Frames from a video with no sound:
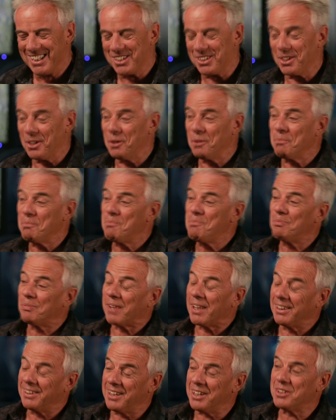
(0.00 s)
So
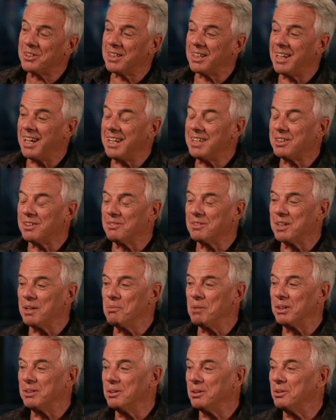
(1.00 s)
there's a case of
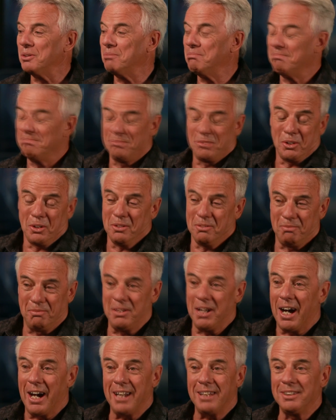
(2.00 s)
someone who sort
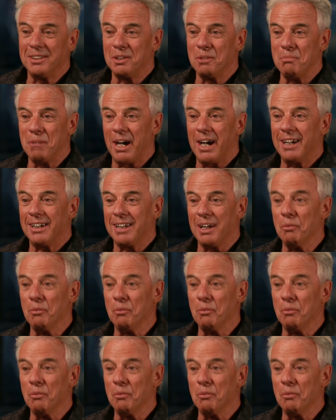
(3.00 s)
of died and come back.